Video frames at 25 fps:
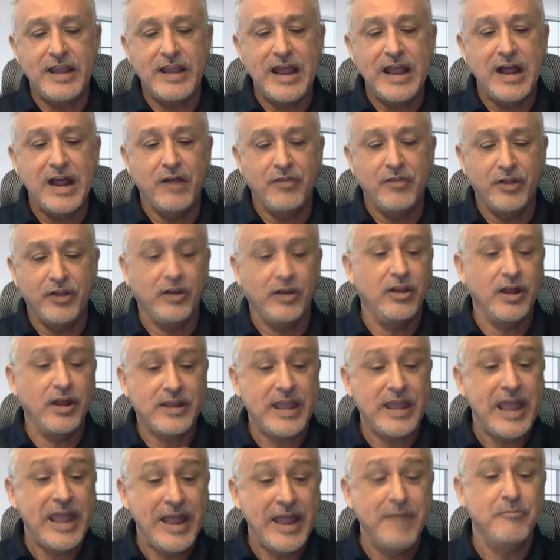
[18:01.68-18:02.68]
how the
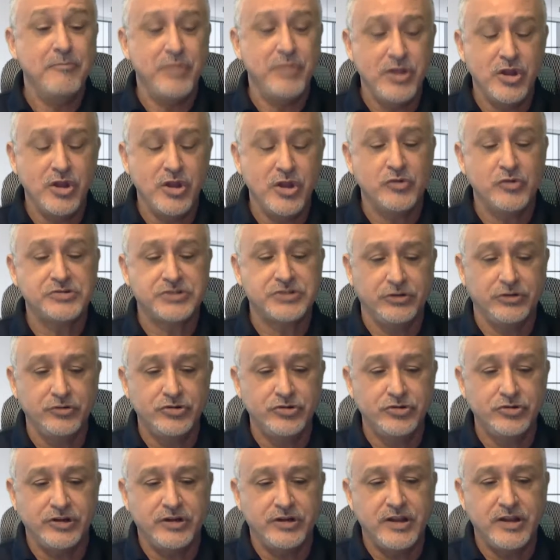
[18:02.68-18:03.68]
LeCAMbio
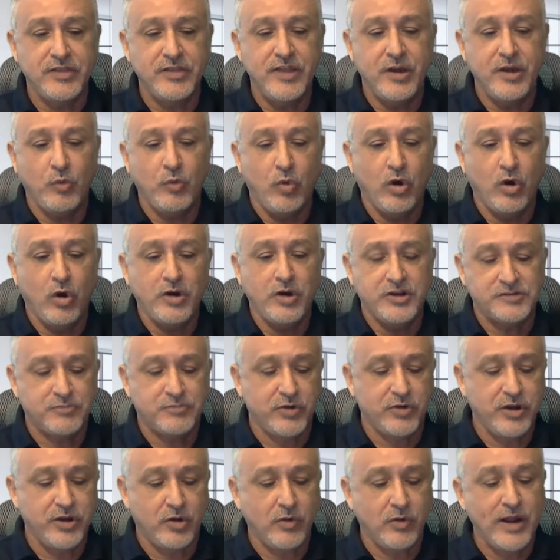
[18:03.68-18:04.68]
solution can then work is
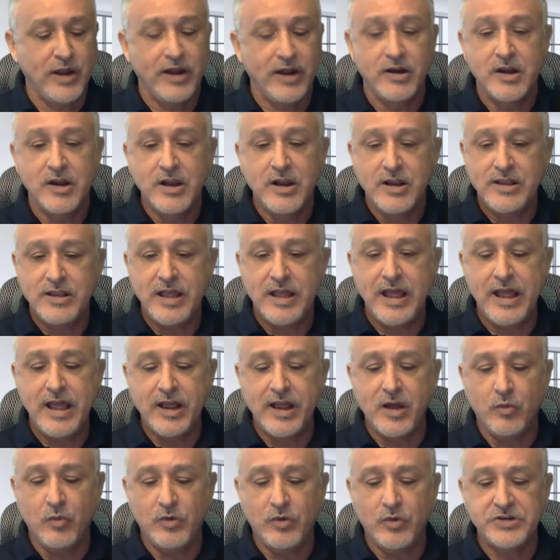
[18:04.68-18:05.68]
pretty great. Yeah, hang
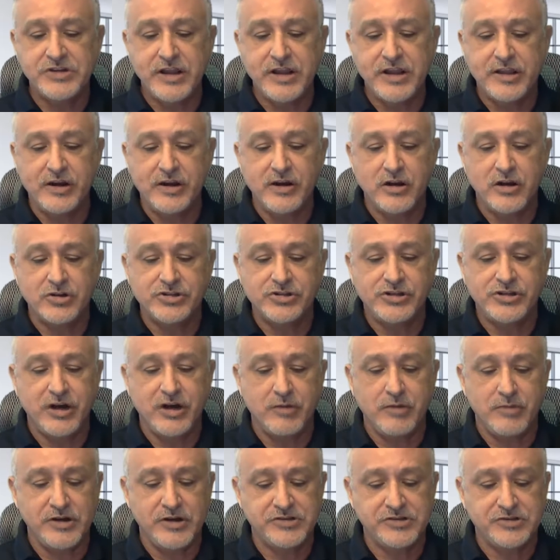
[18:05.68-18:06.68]
on one second and I'll share
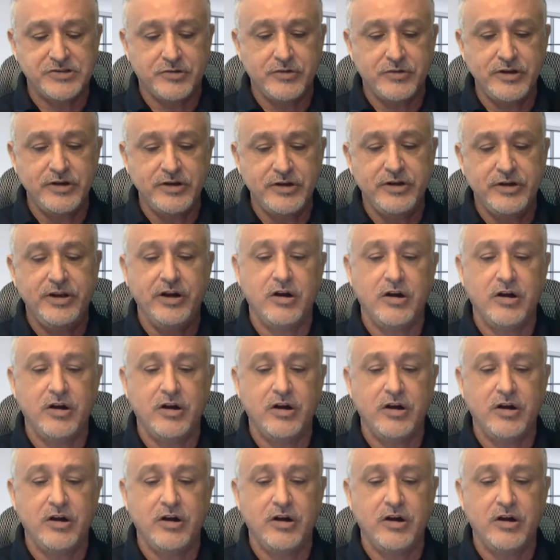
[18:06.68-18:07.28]
my screen here.